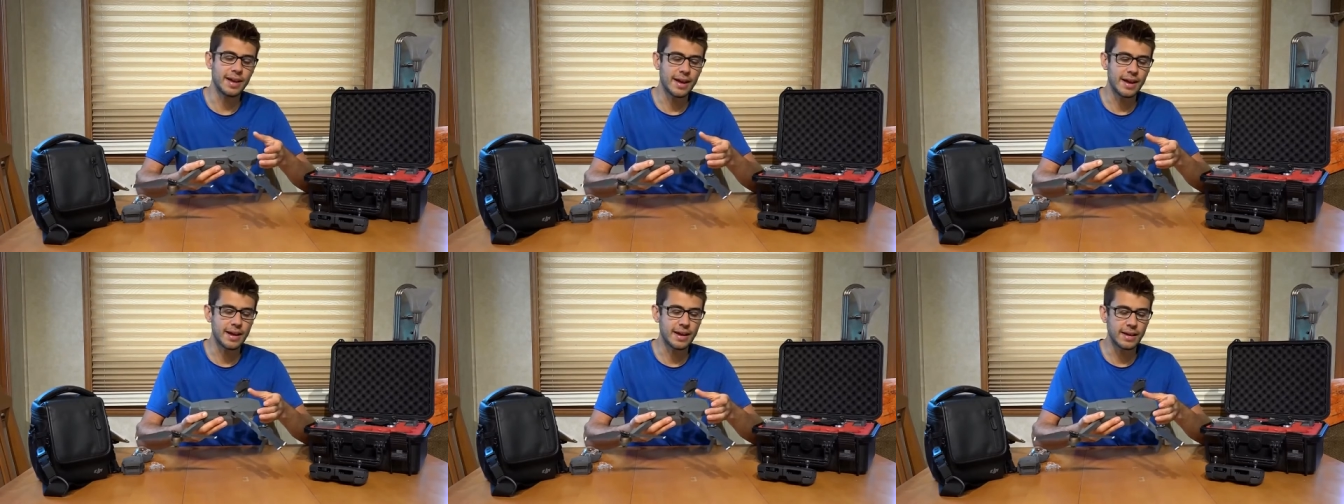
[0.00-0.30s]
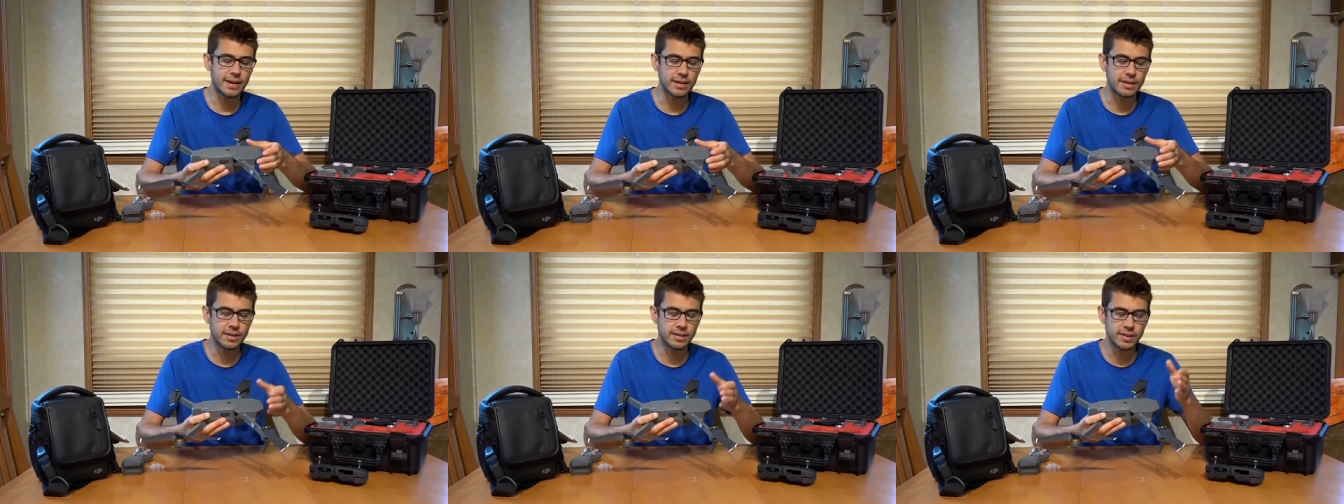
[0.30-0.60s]

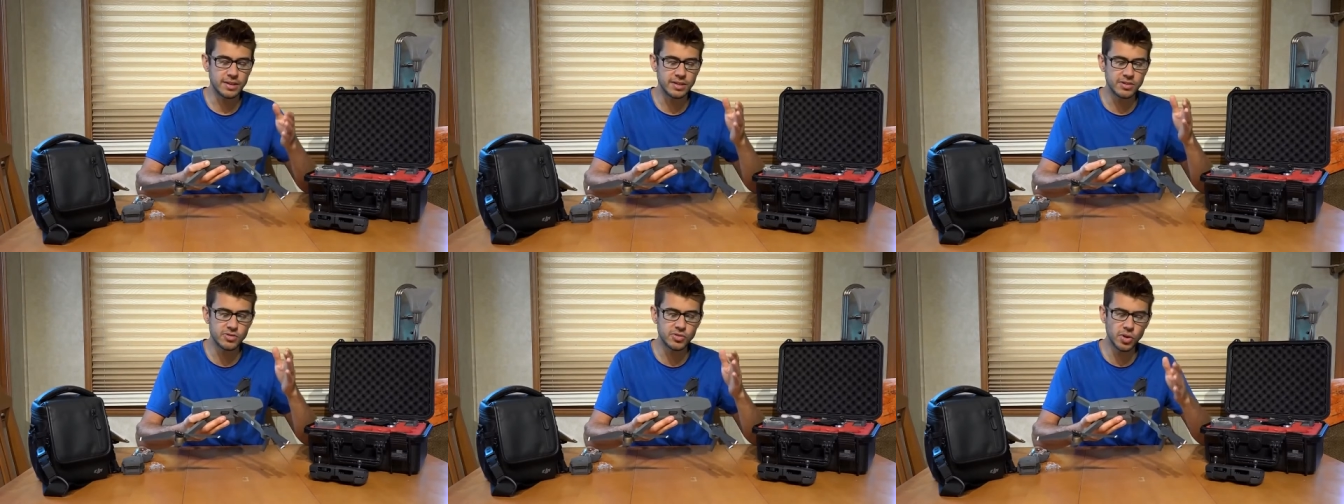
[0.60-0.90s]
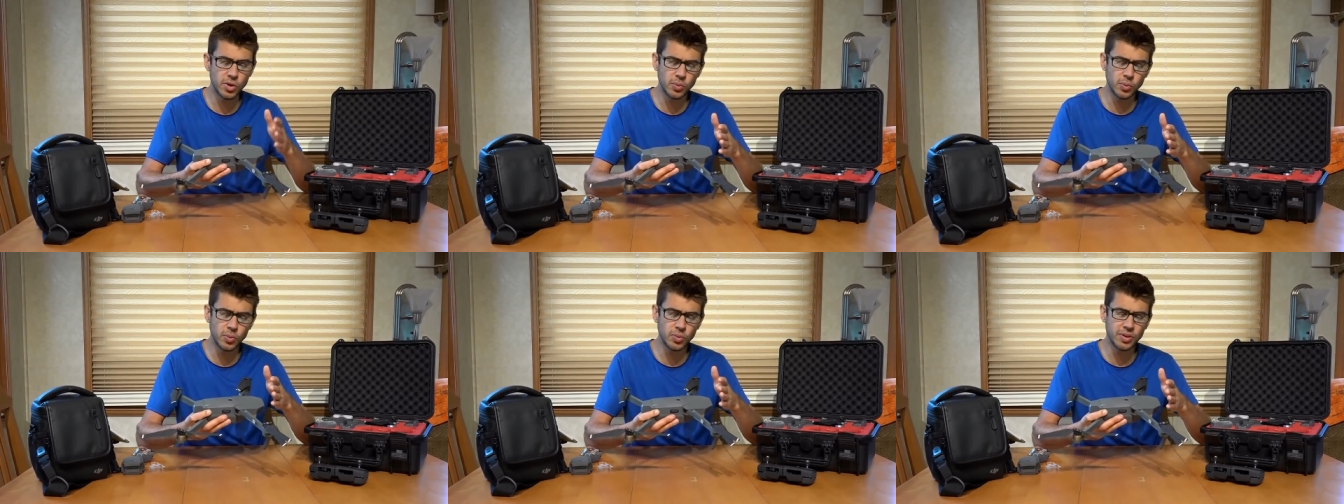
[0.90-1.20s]
and this
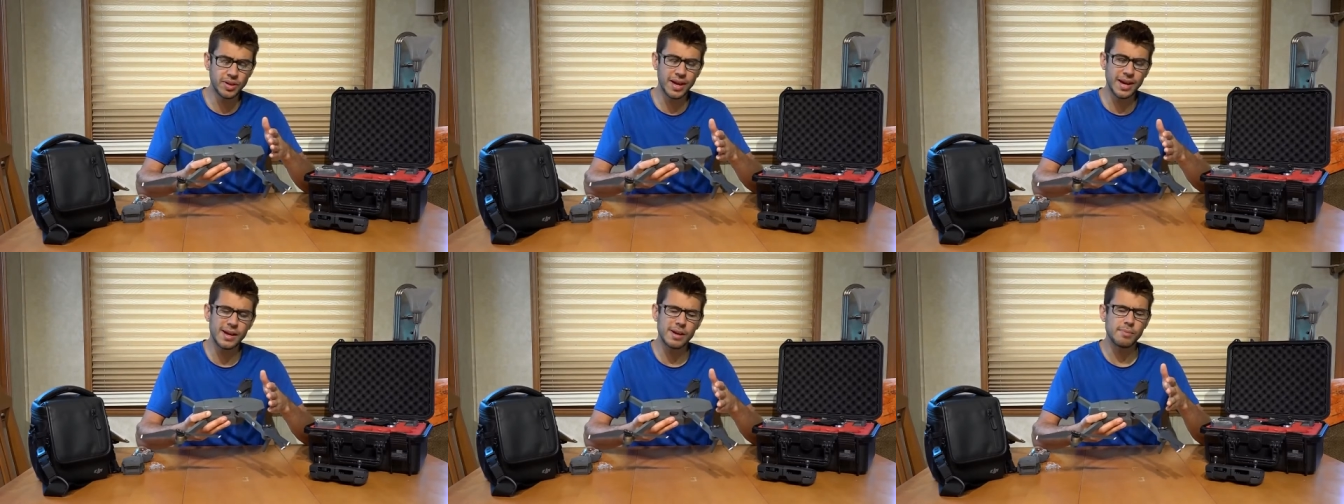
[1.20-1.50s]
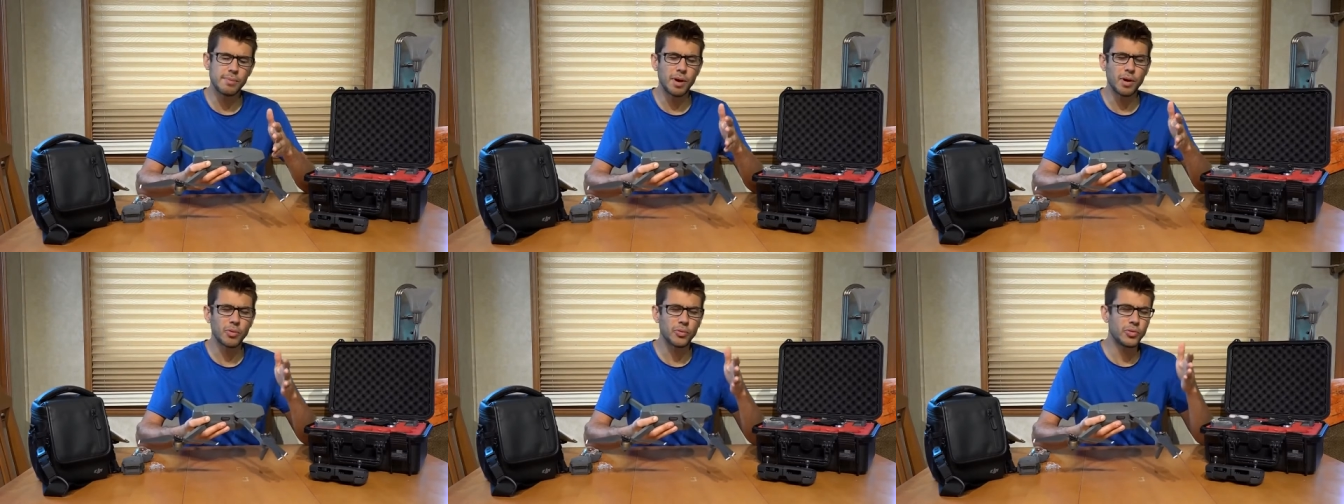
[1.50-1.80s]
drone will get
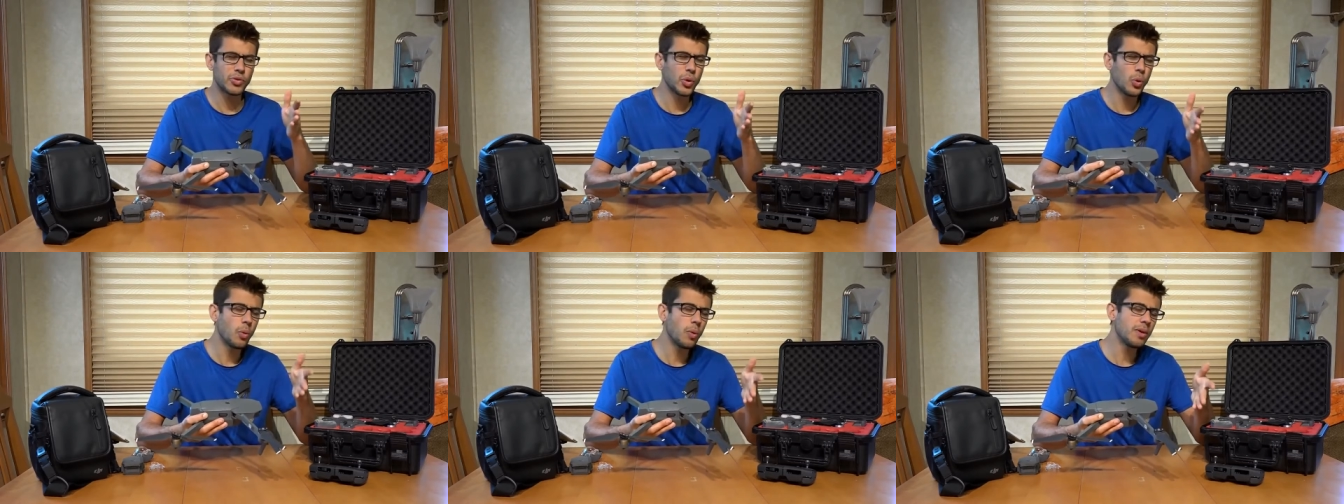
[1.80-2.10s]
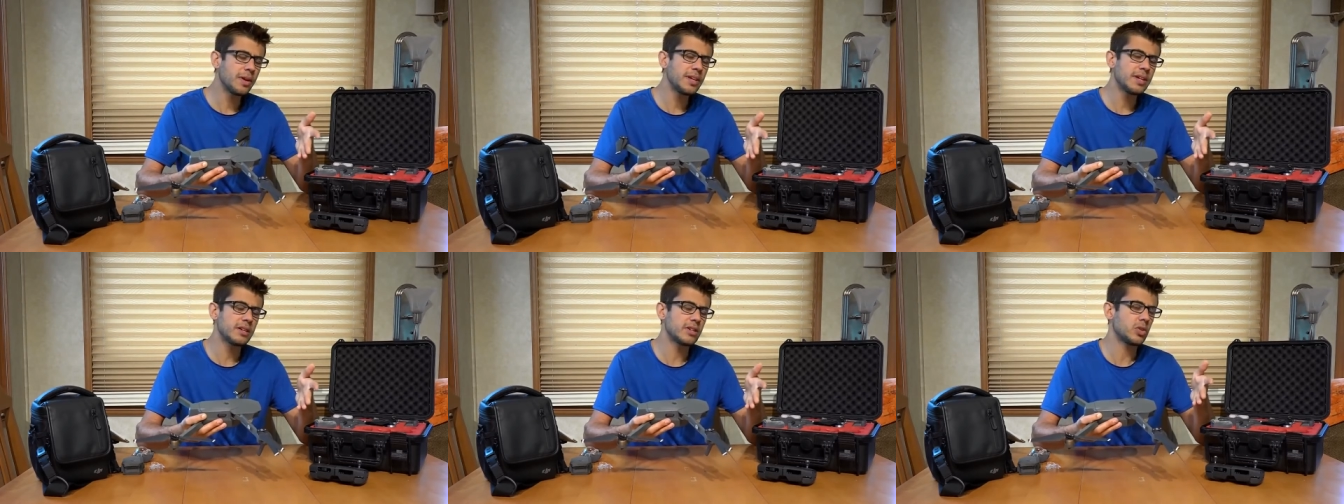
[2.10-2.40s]
about
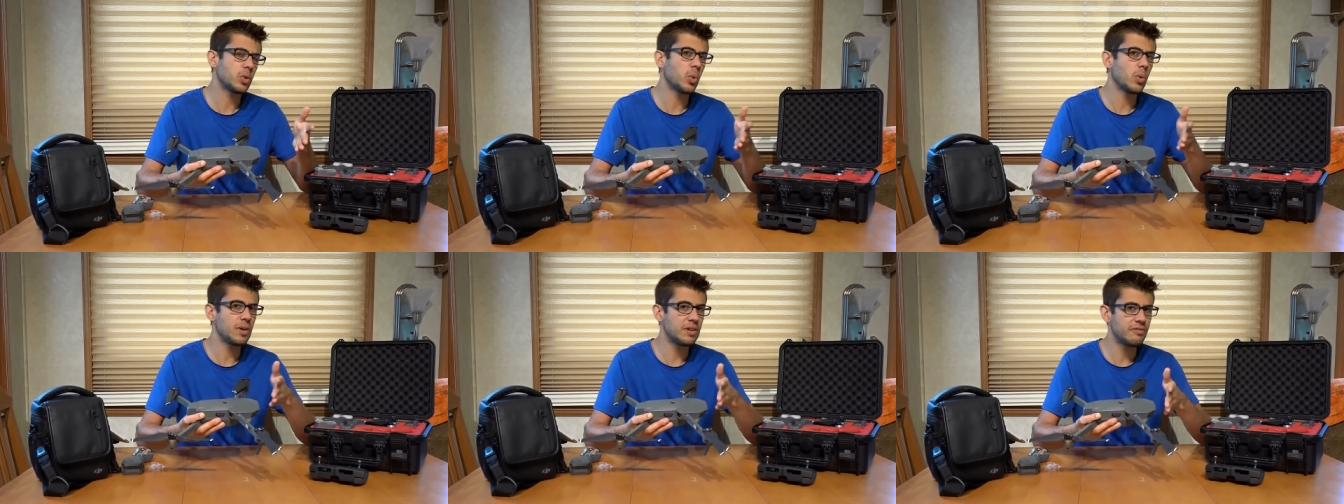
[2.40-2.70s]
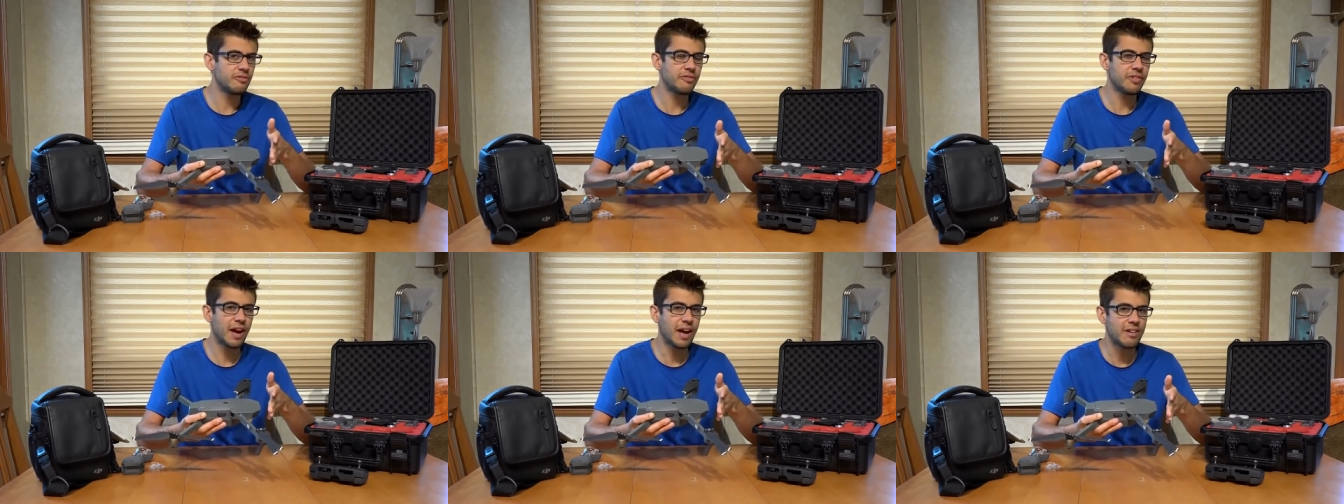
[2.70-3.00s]
20 to
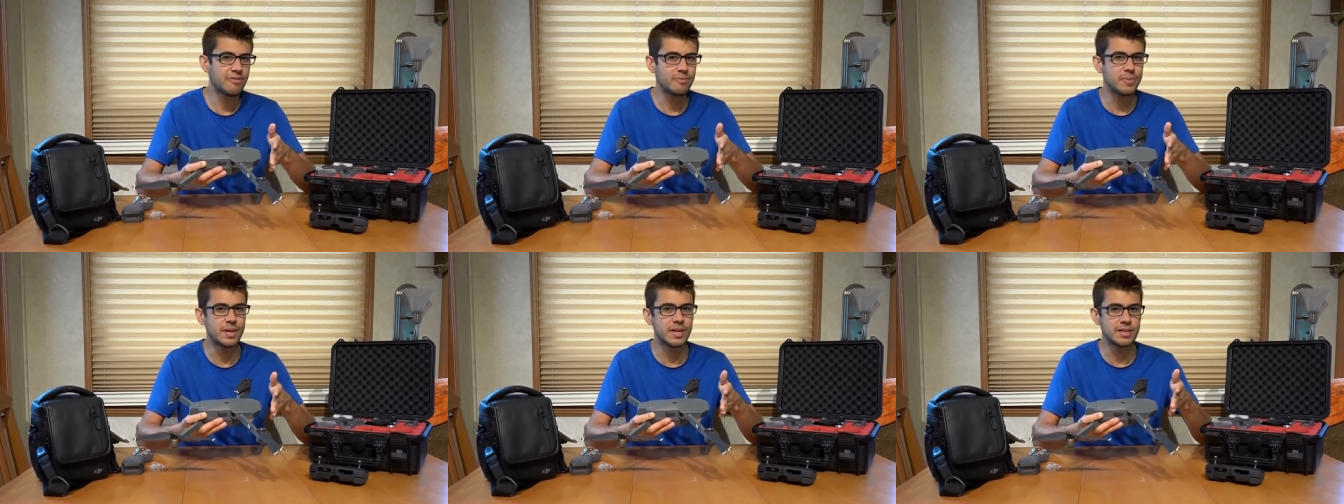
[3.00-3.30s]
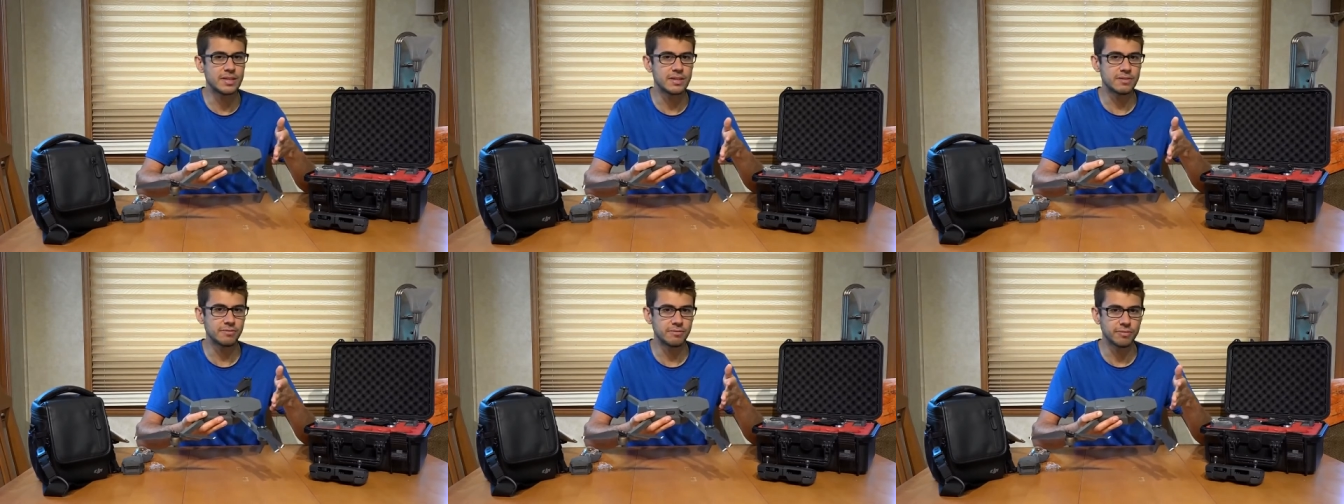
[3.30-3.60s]
25
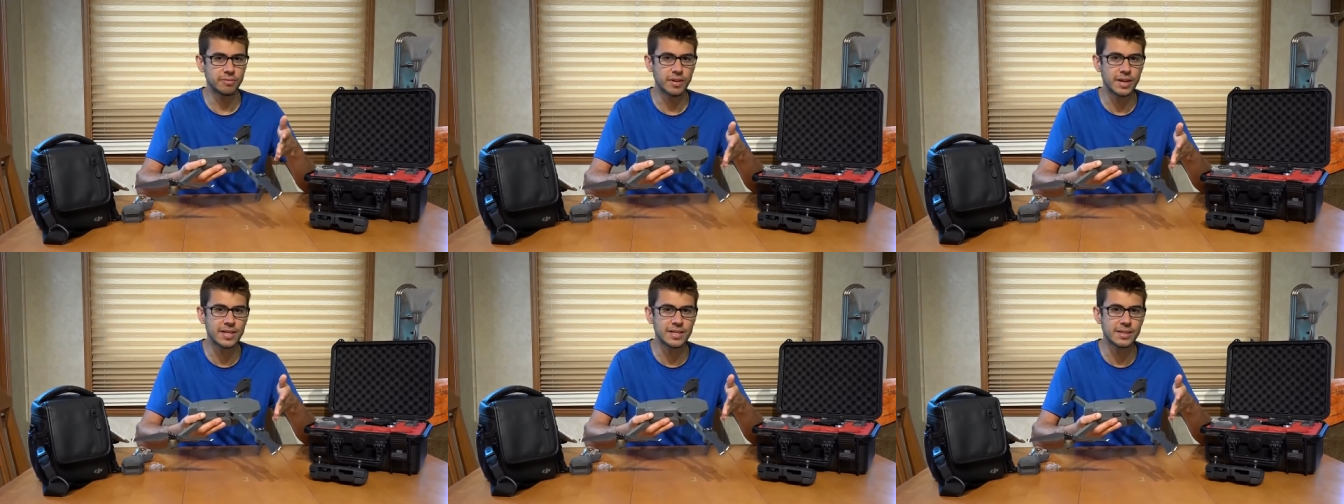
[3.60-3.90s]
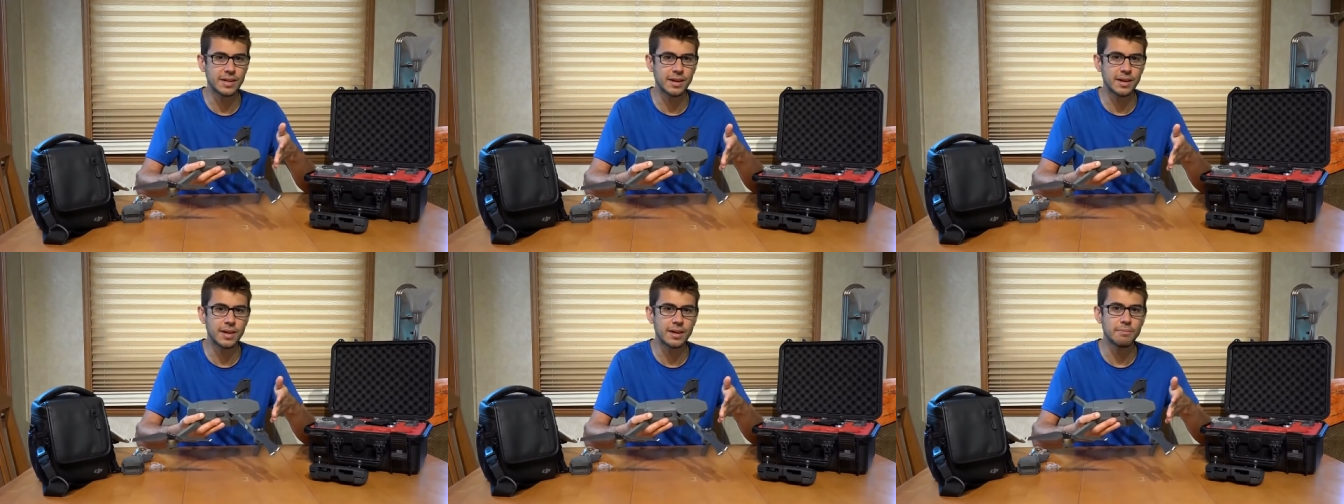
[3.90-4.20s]
minutes of flight
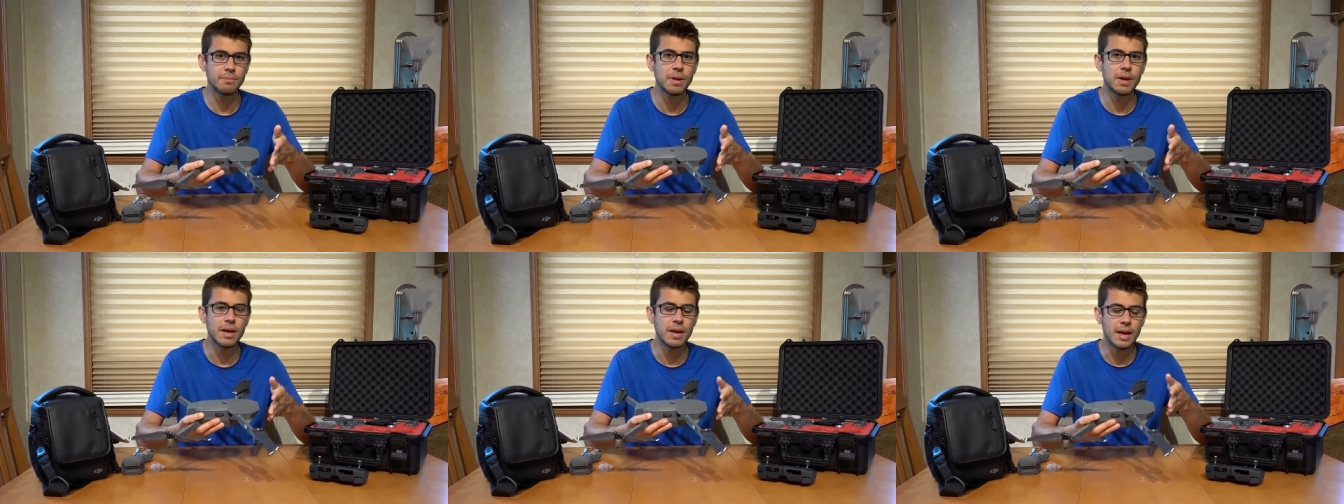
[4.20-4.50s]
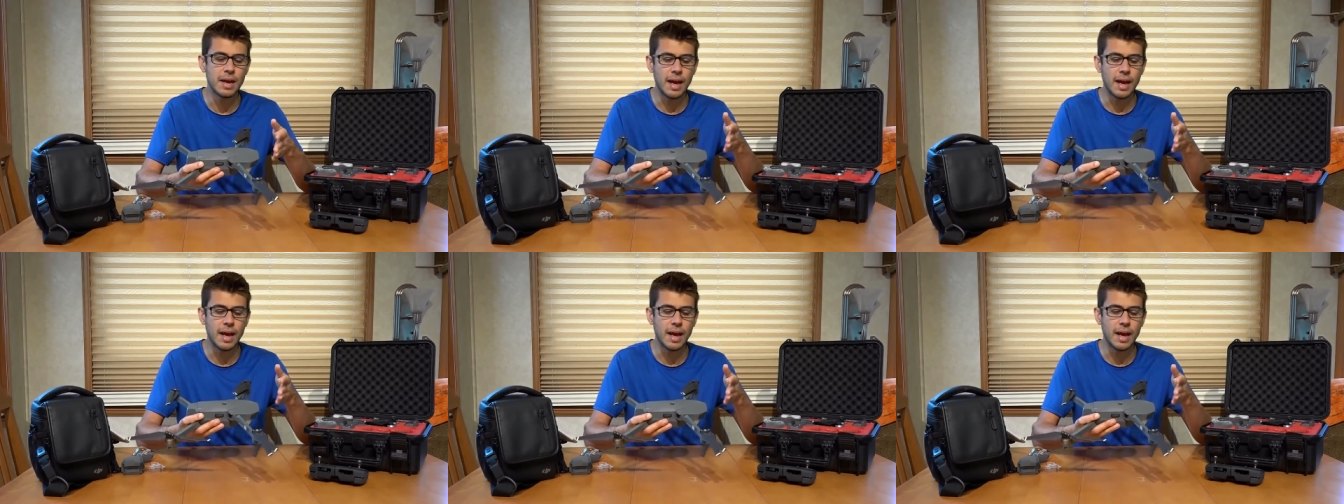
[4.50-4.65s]
time